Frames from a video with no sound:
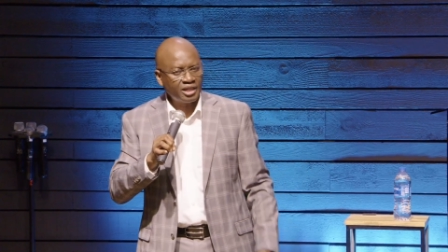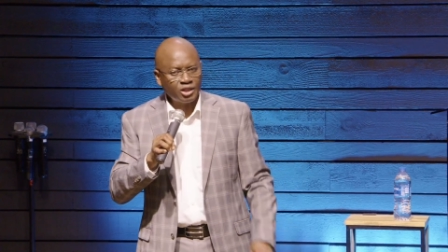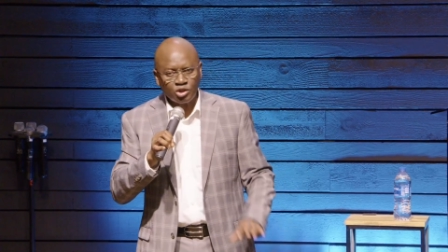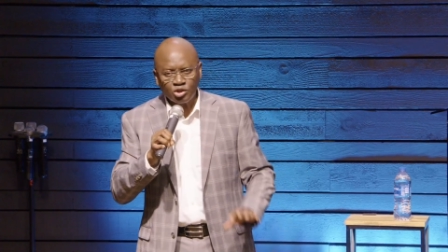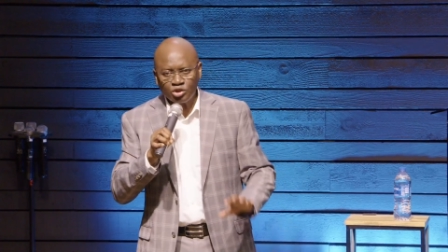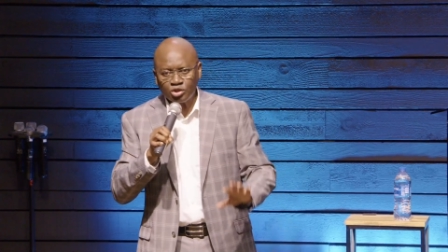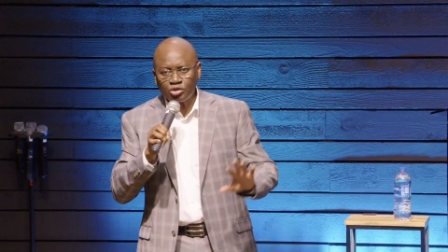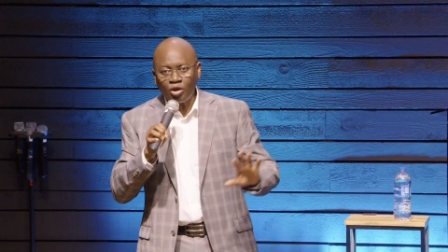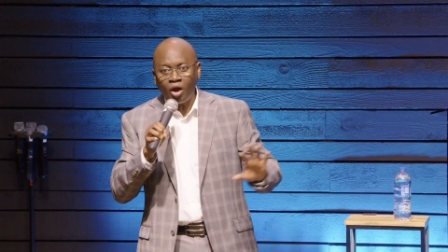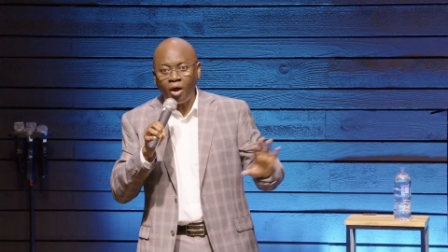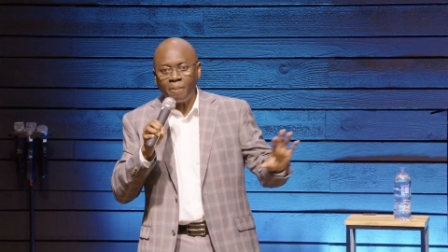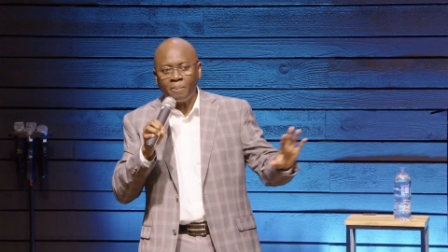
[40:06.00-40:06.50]
They
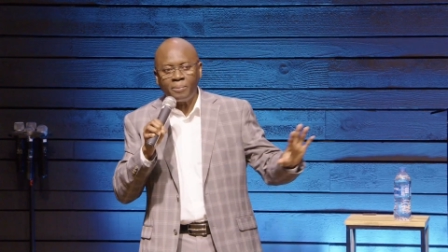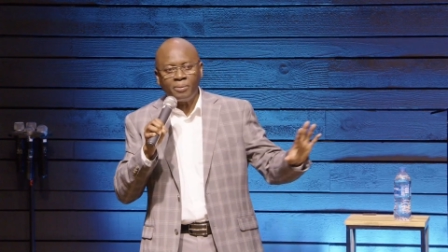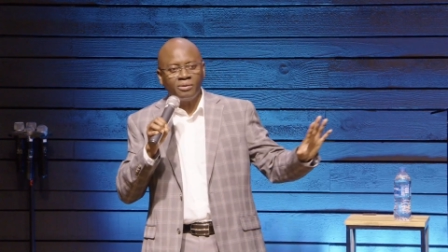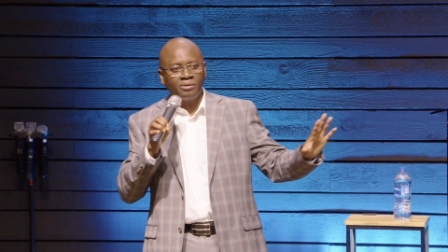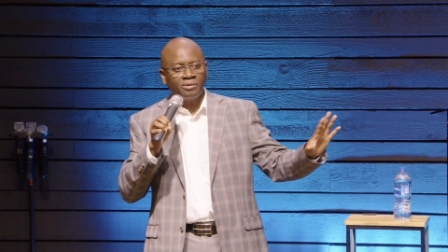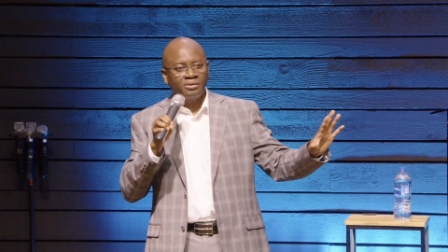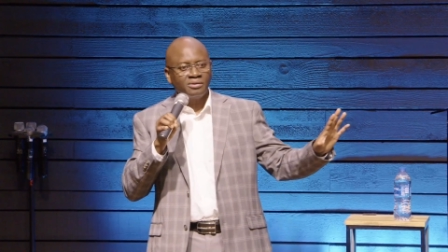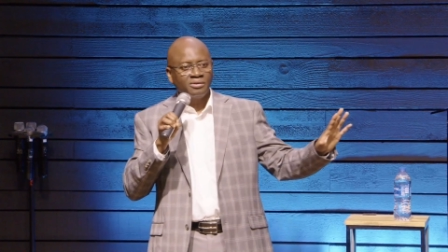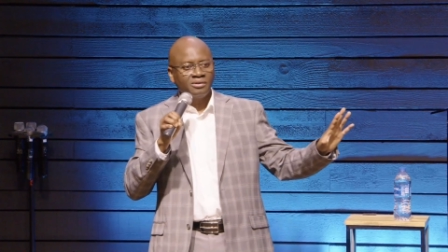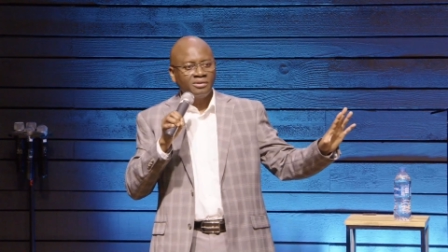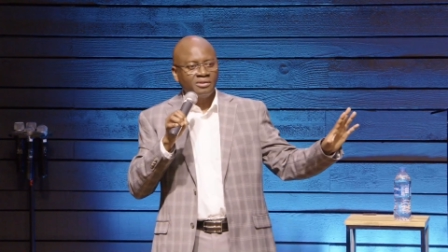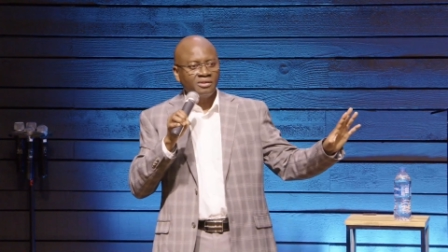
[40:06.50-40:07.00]
stop.
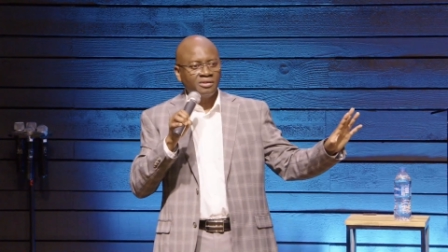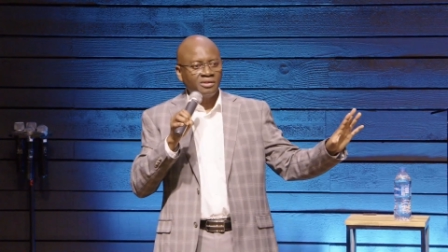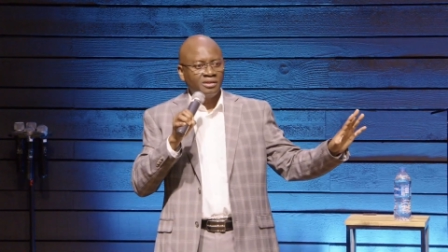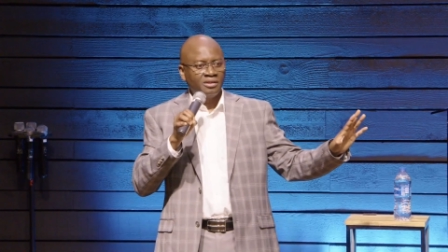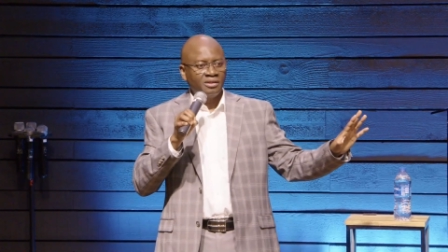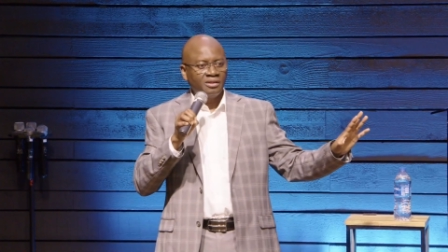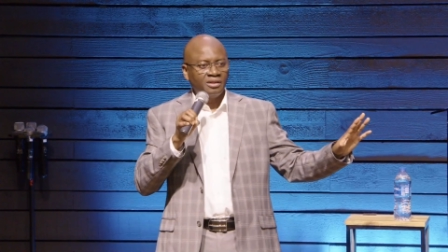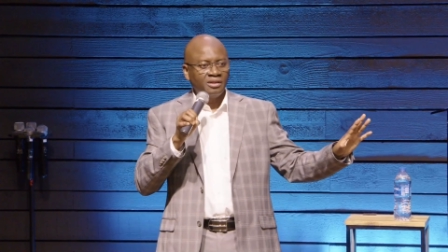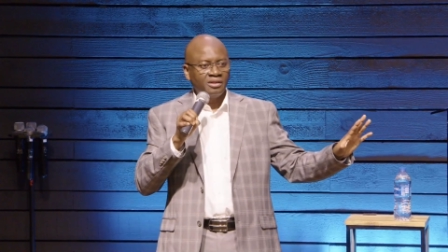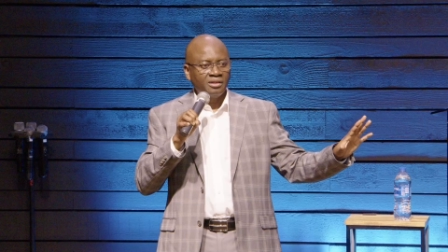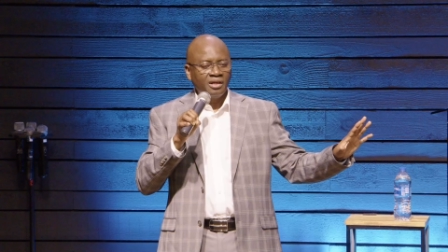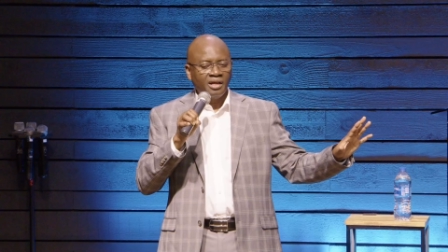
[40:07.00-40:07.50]

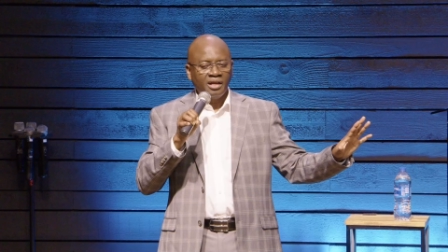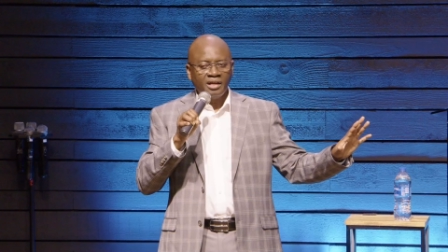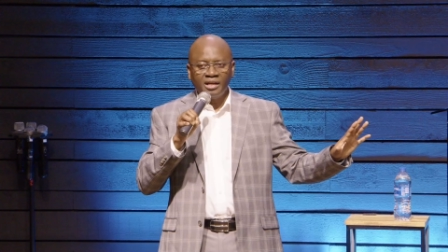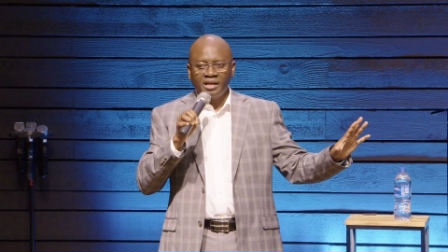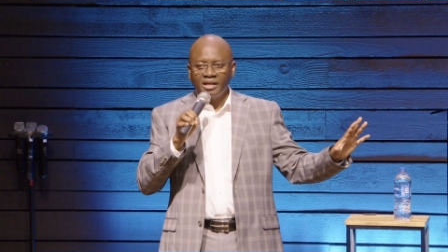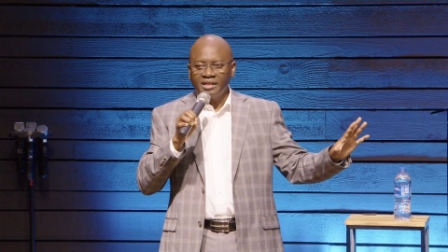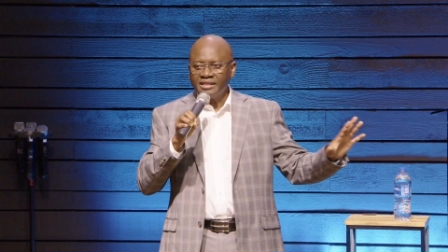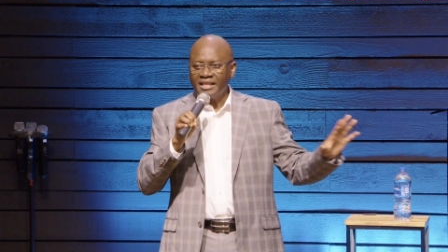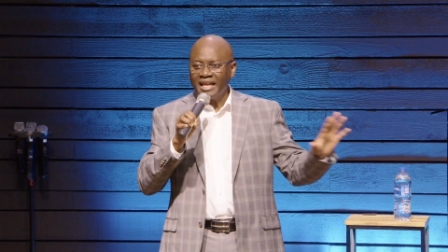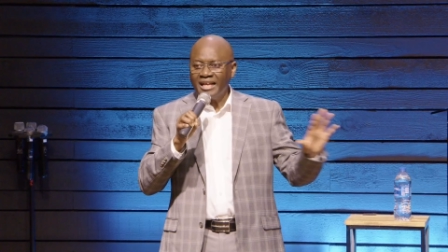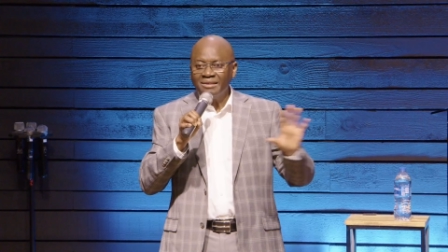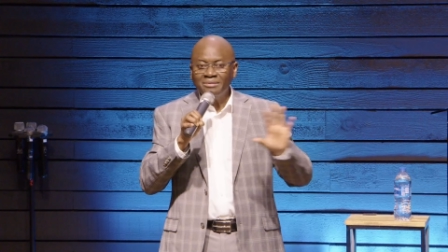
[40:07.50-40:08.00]

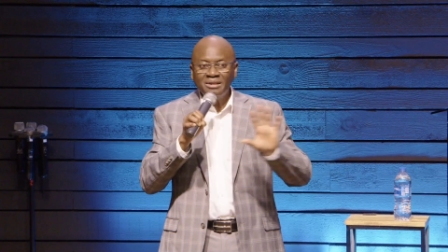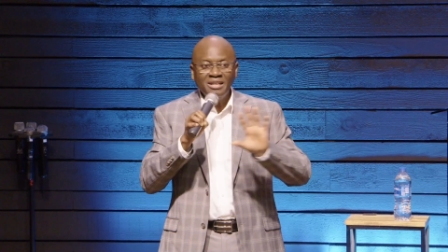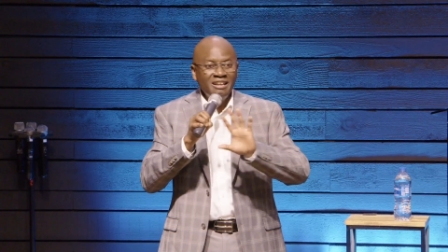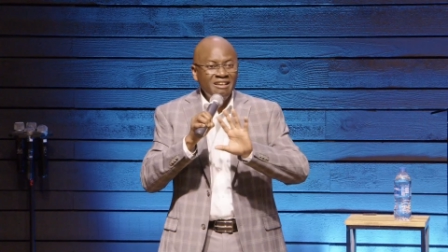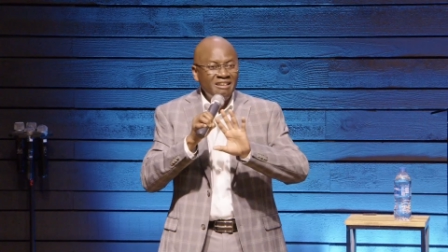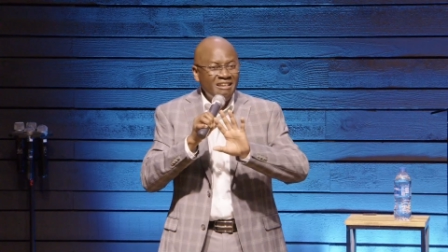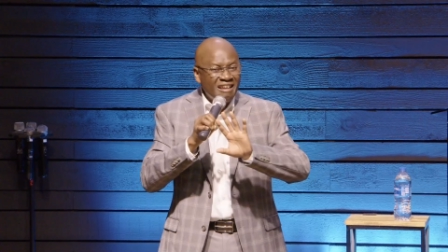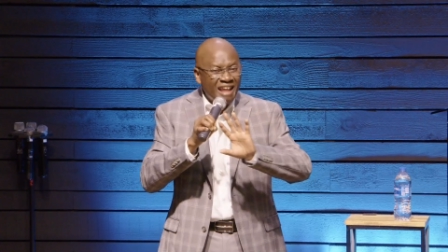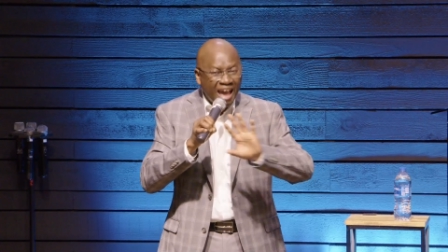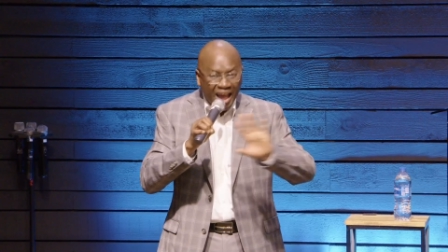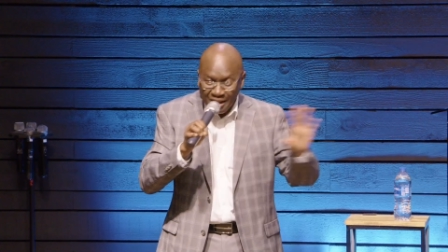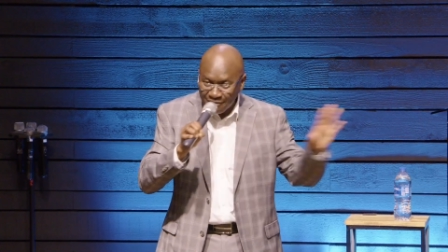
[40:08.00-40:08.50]
They
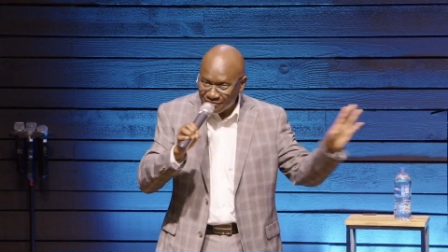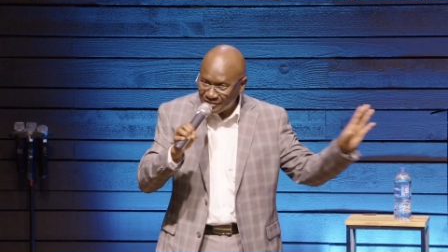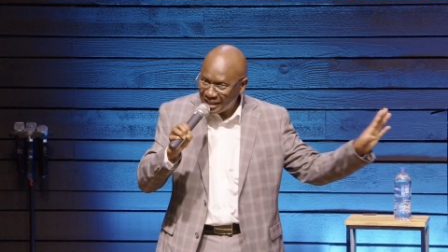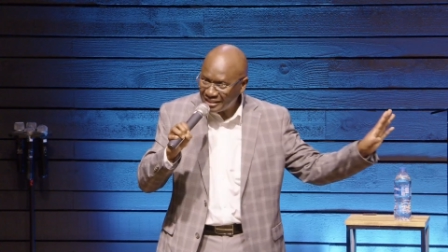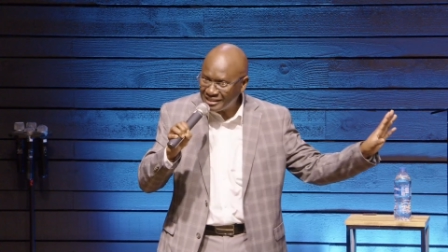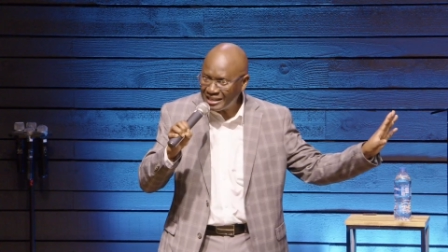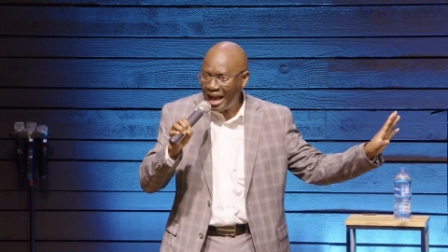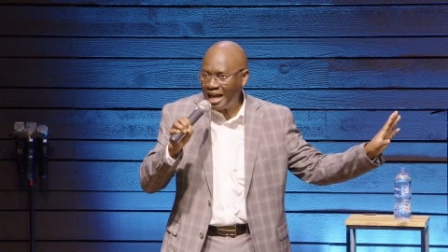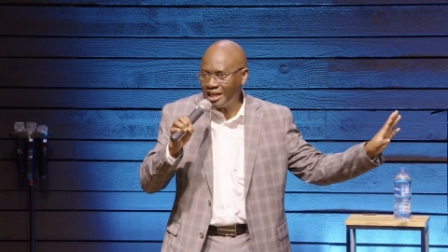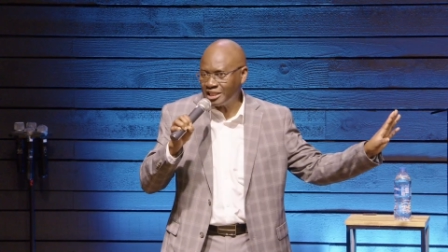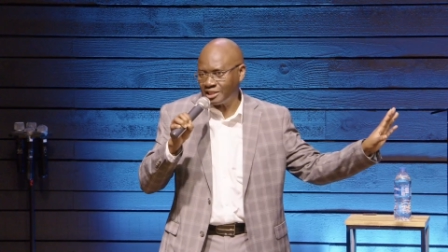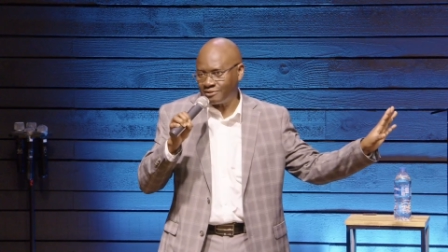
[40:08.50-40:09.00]
leave
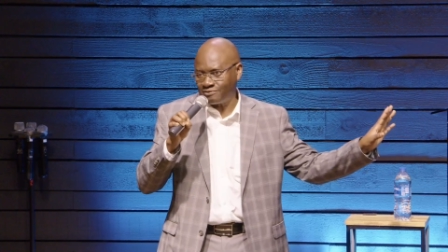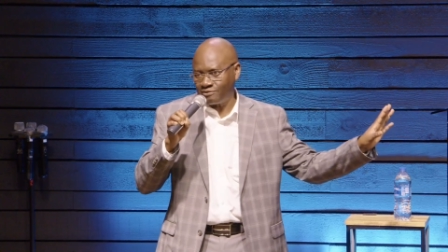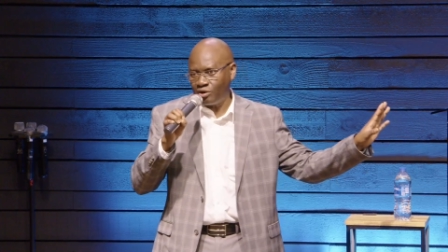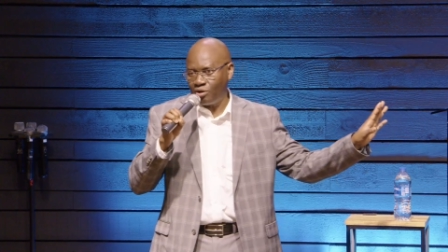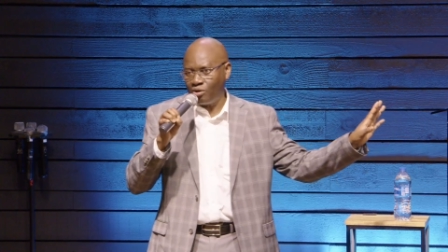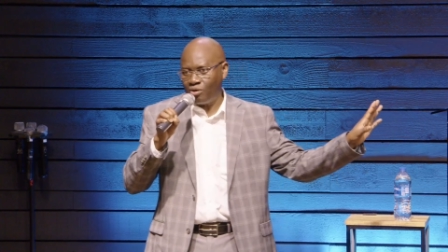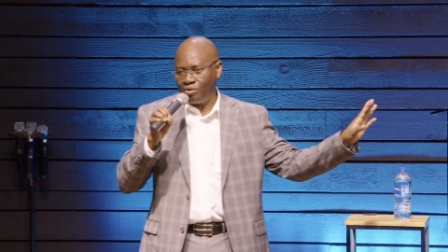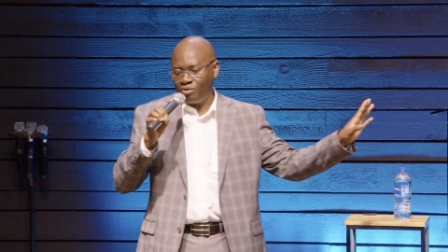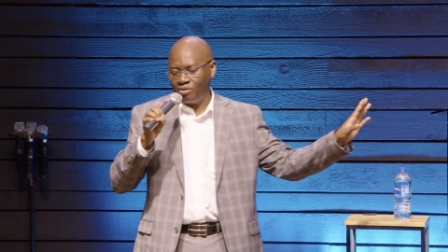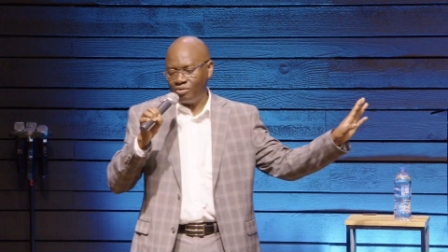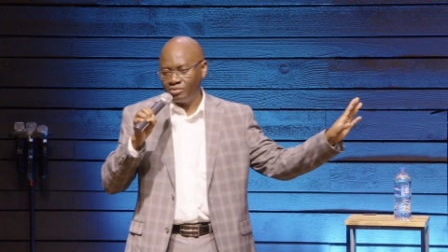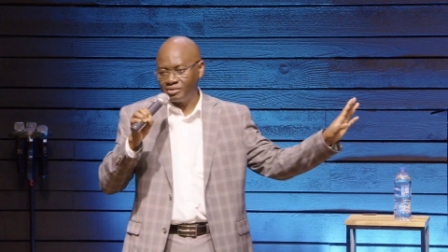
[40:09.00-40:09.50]
the dance
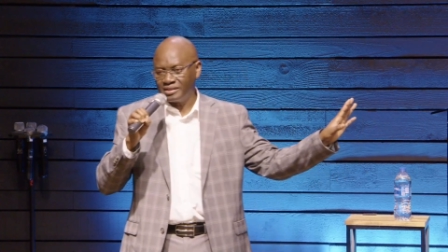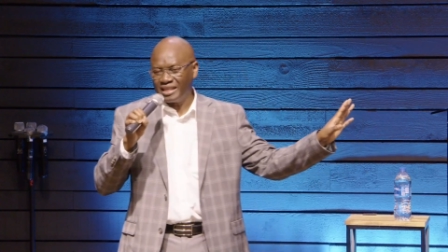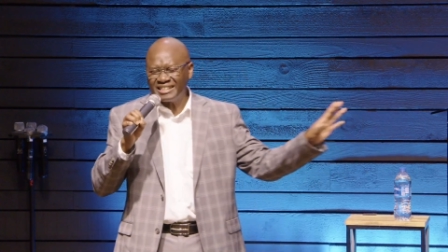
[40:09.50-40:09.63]
floor.